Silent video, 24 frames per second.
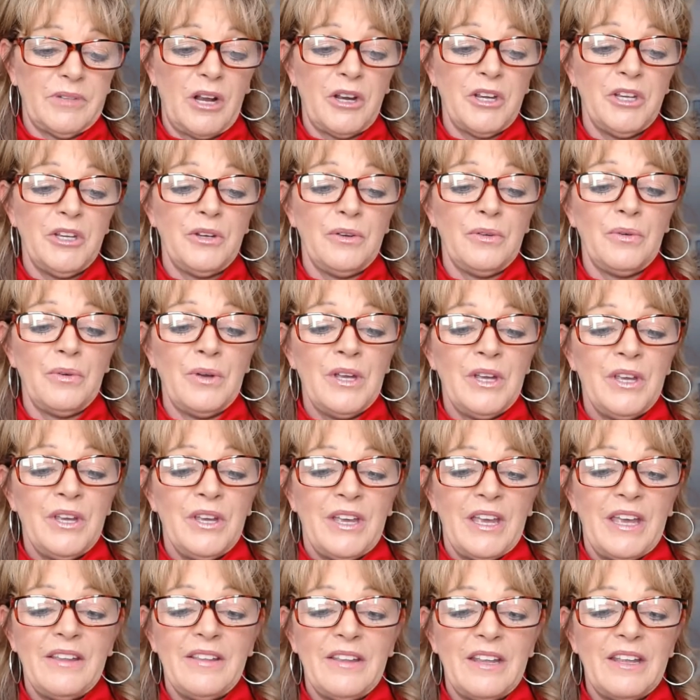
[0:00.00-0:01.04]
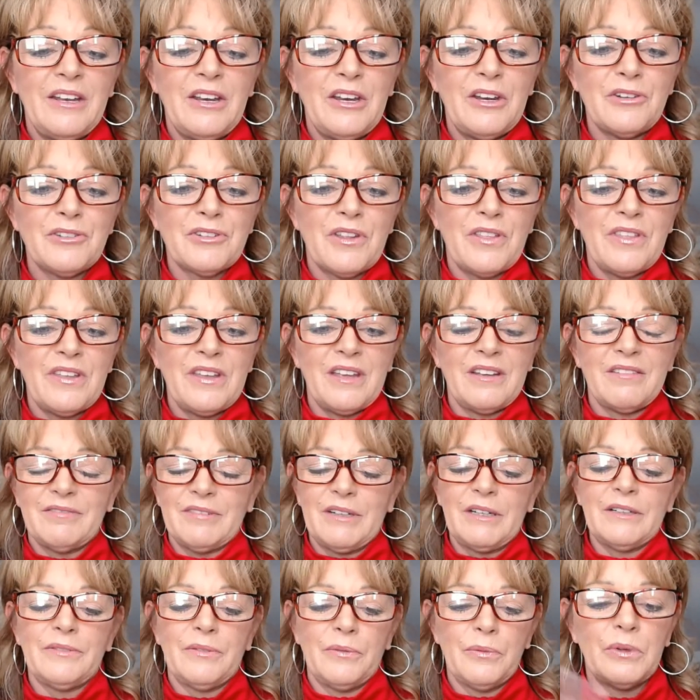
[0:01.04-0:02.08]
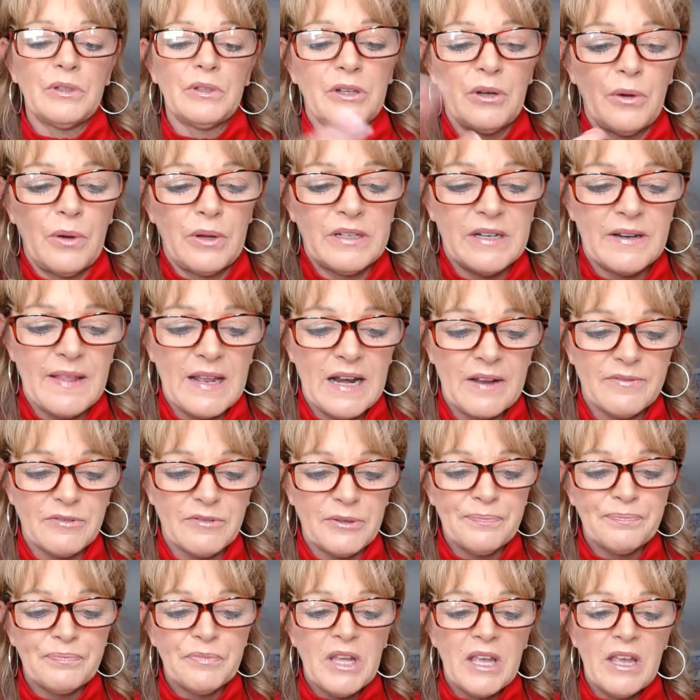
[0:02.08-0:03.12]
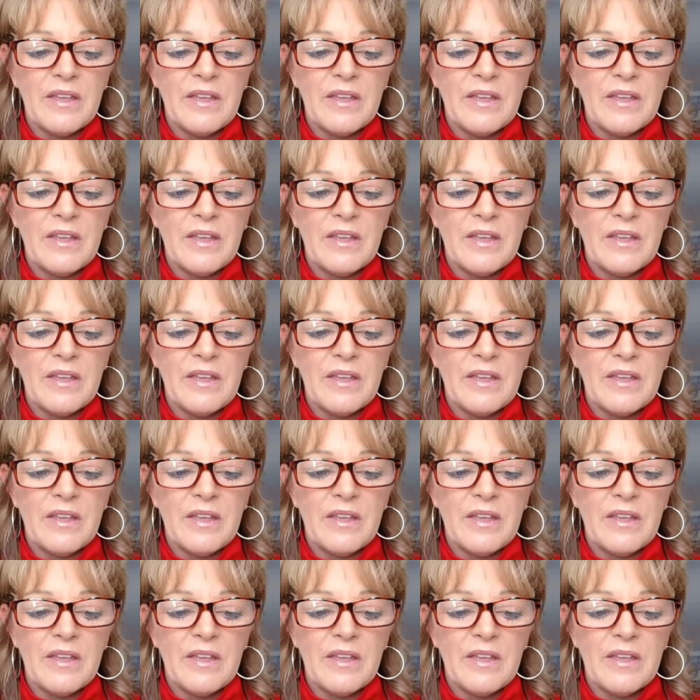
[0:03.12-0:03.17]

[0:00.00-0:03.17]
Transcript: are you, and here's the thing, well, we'll go on to that after.